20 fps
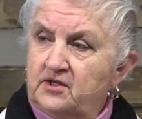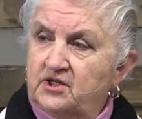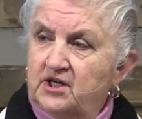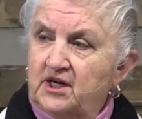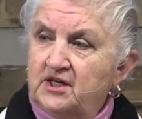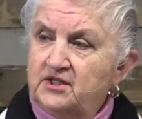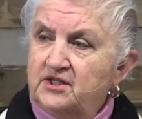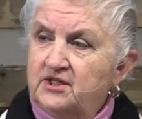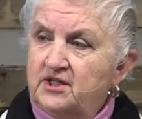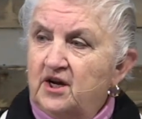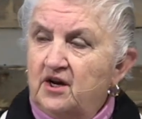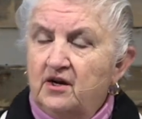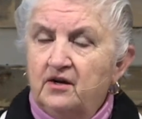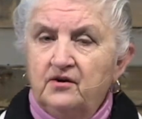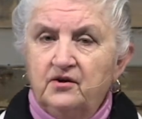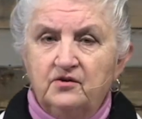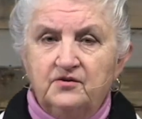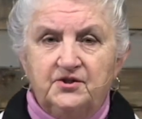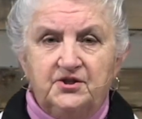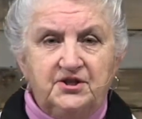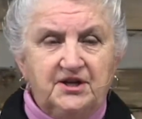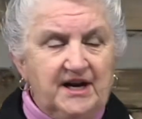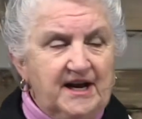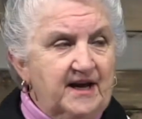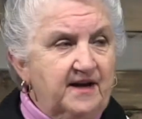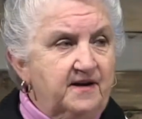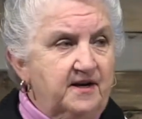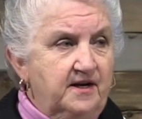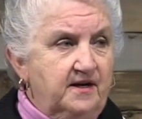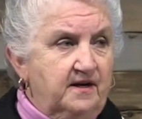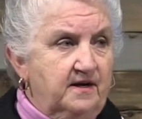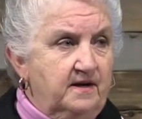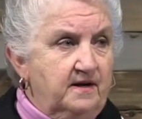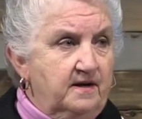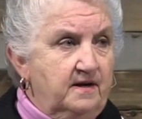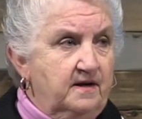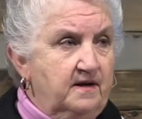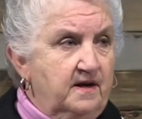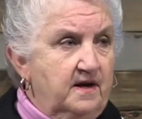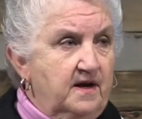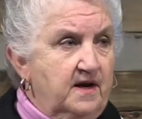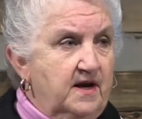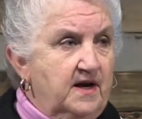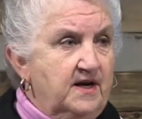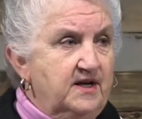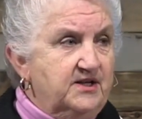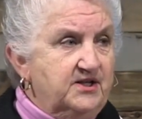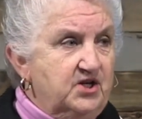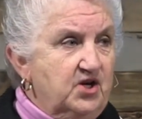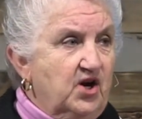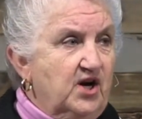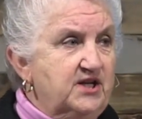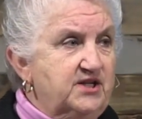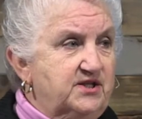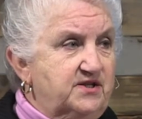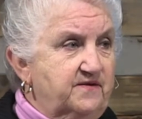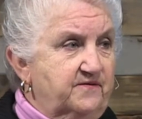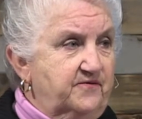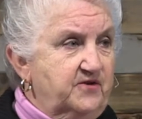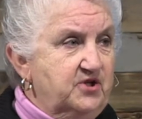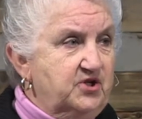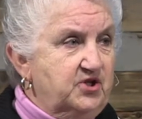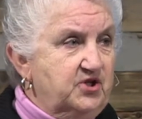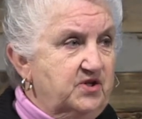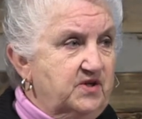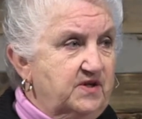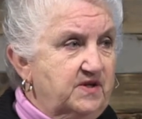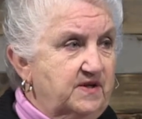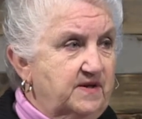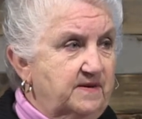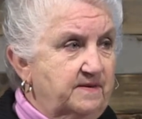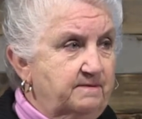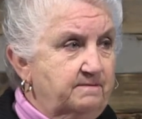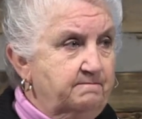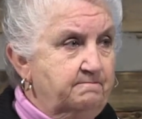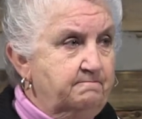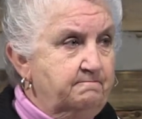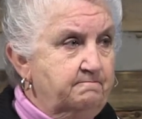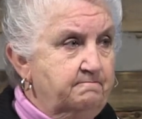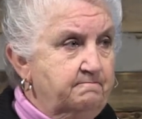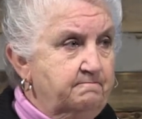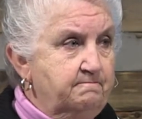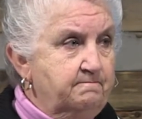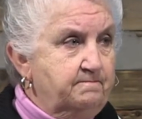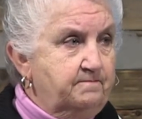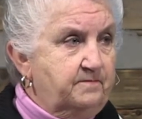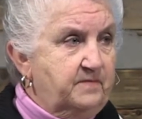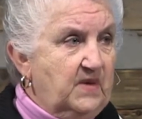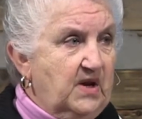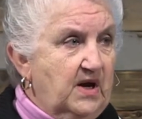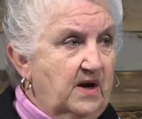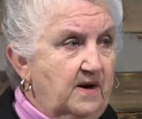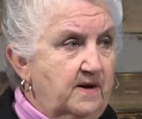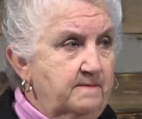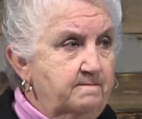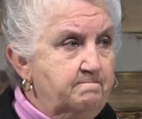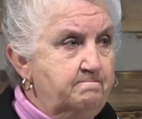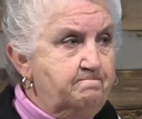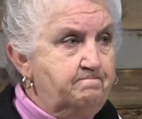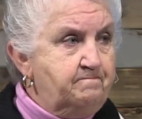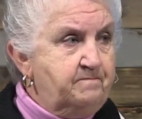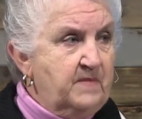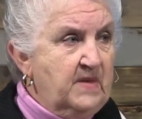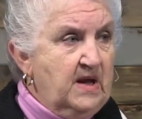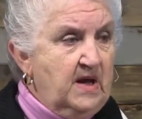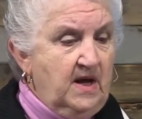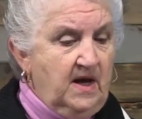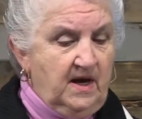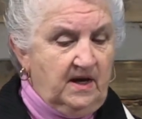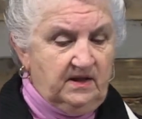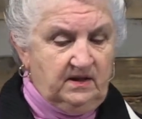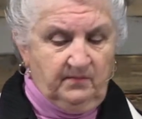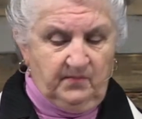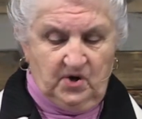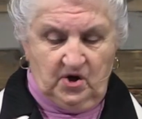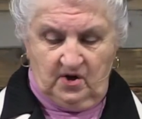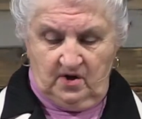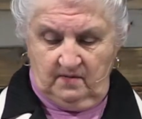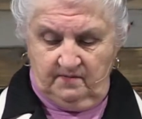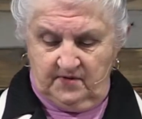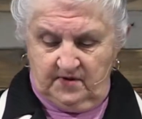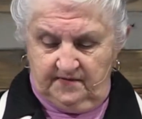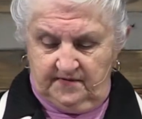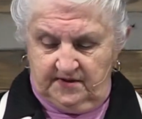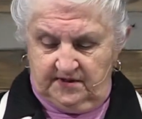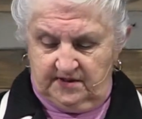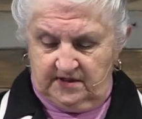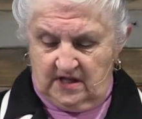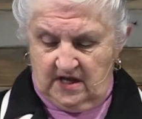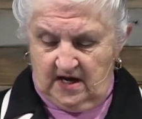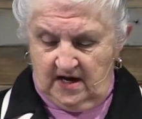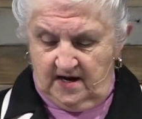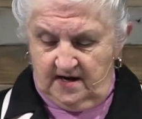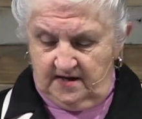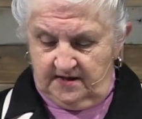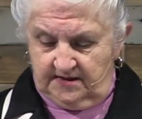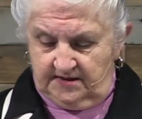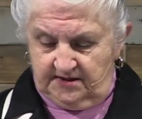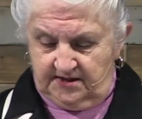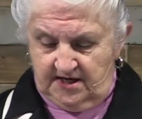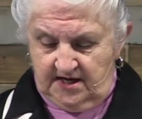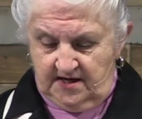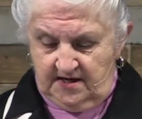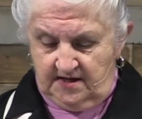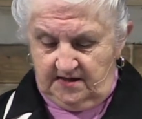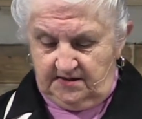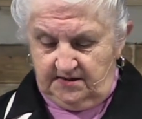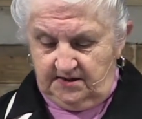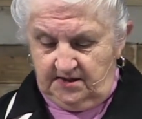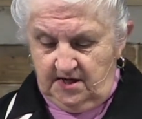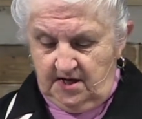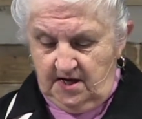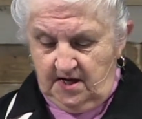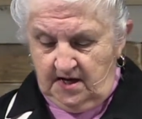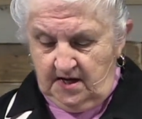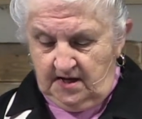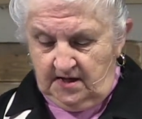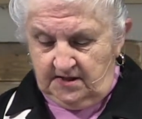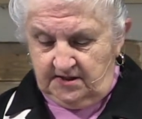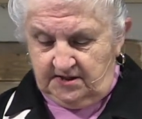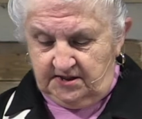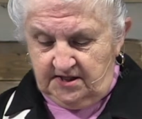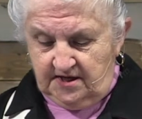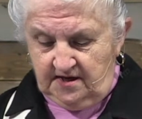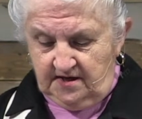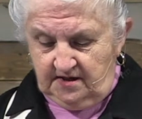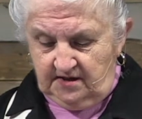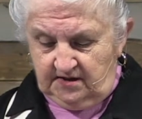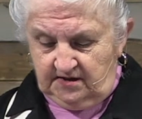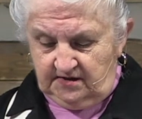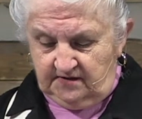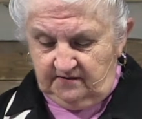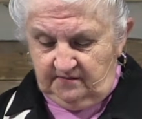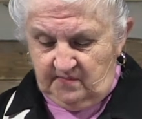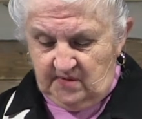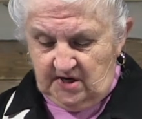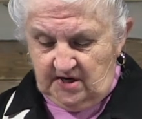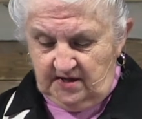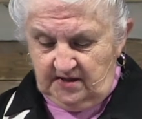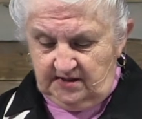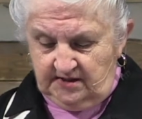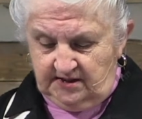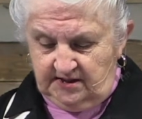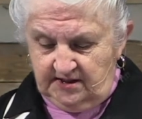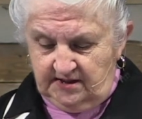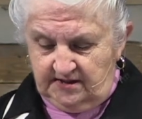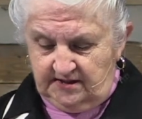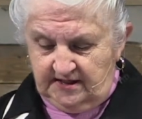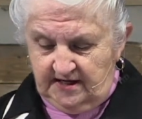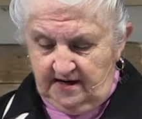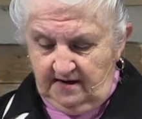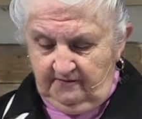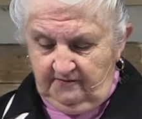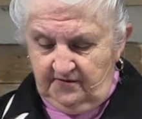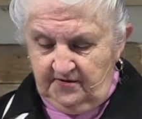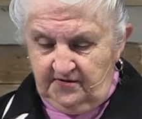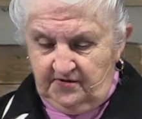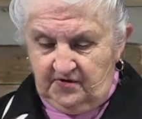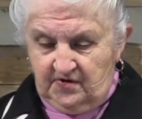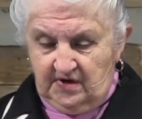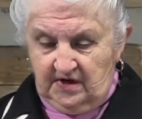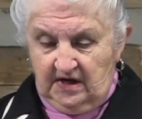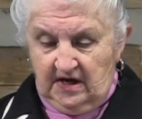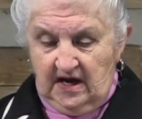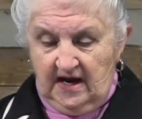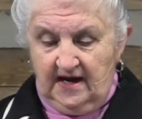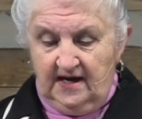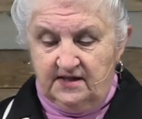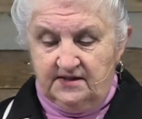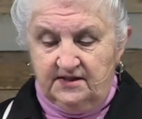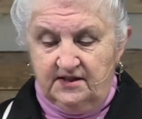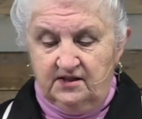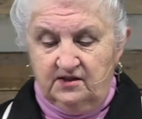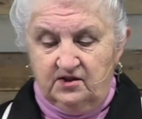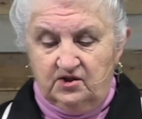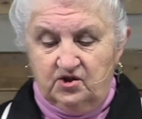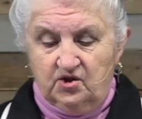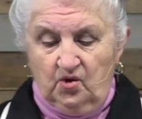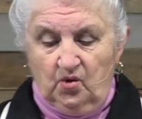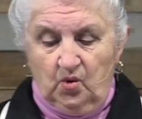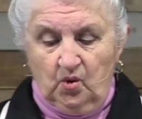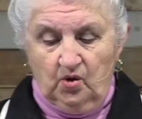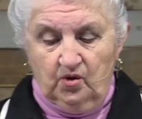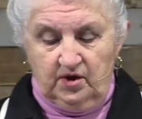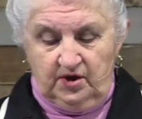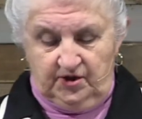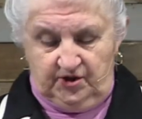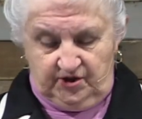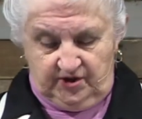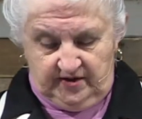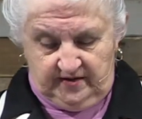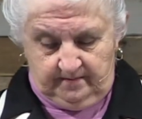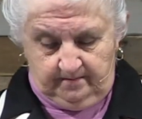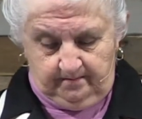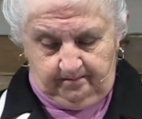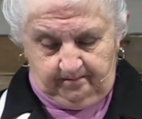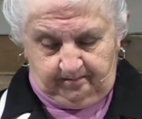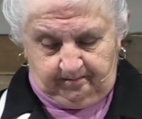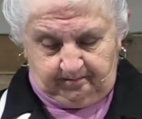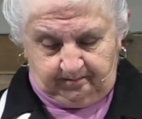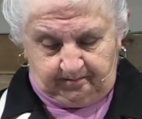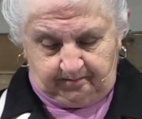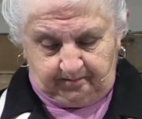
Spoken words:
Just understanding it is not sufficient. Okay? At the bottom of the slide, it says, the science of mind says everything has its origin